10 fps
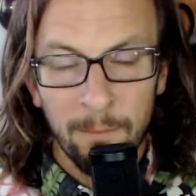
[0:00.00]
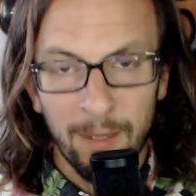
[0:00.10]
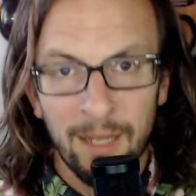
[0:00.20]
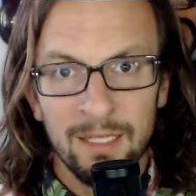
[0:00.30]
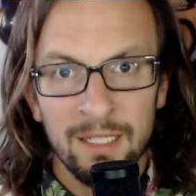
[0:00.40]

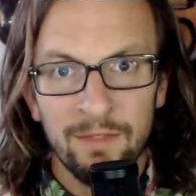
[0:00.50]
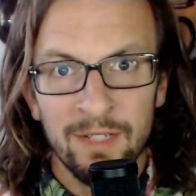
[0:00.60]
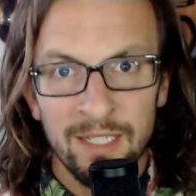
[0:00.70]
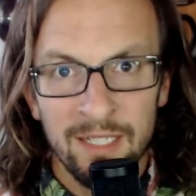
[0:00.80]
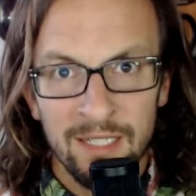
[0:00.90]
positive
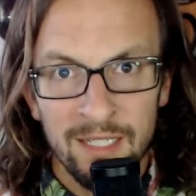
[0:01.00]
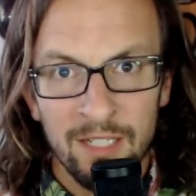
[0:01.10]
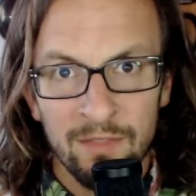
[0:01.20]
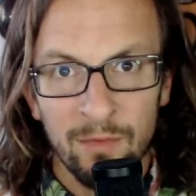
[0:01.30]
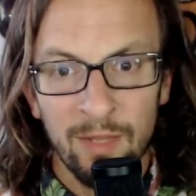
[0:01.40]
and
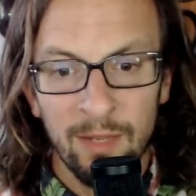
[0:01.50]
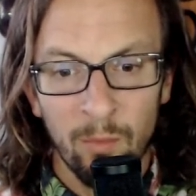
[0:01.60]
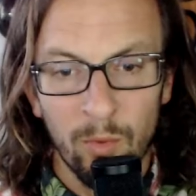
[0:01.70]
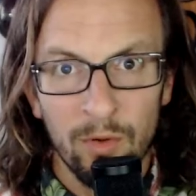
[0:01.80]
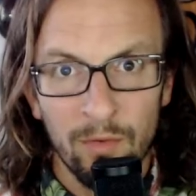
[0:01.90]
successful
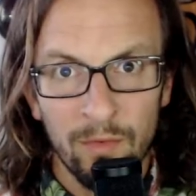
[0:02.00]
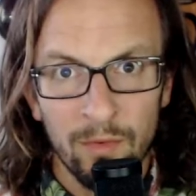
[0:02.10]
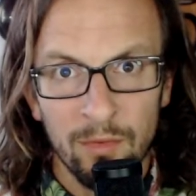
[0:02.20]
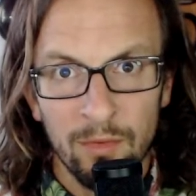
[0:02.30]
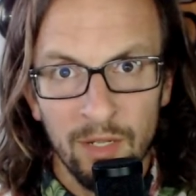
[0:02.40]
and
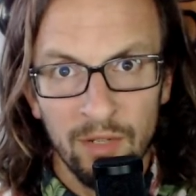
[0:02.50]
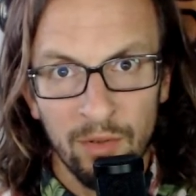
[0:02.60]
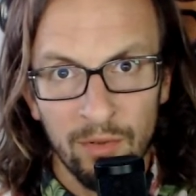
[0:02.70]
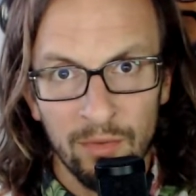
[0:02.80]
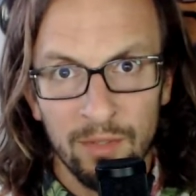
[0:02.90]
wonderful
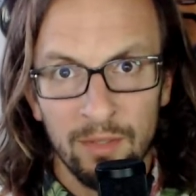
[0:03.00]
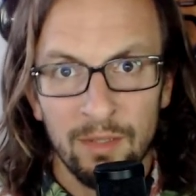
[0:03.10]
adult.